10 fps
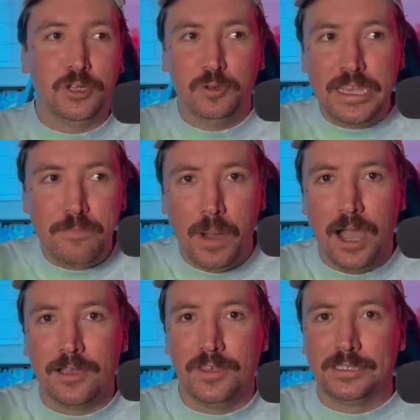to
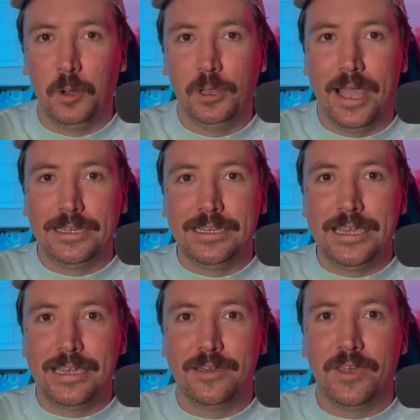debunk this whole
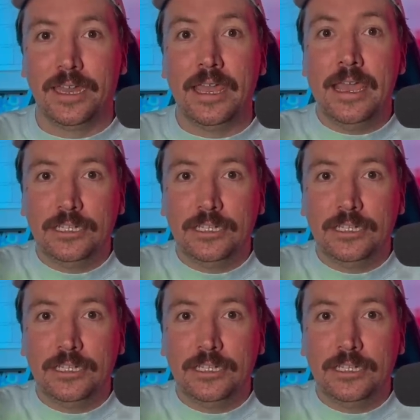idea that